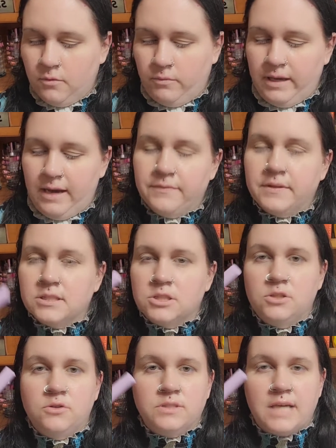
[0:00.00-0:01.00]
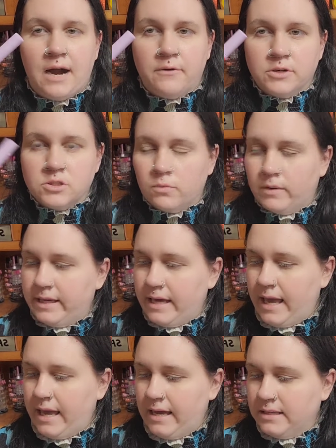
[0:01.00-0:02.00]
We have this new Tower
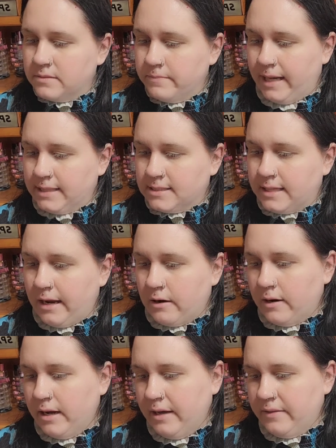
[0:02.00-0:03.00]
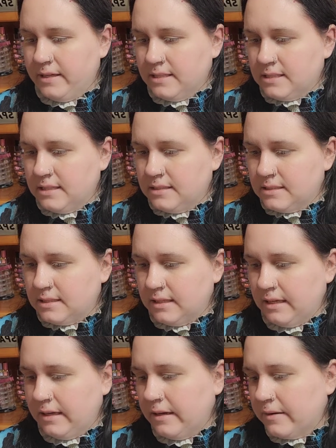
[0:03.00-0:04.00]
28 mascara. This is
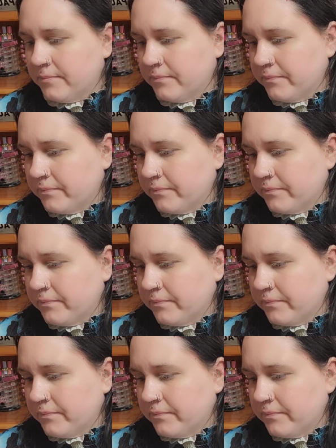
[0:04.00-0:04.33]
the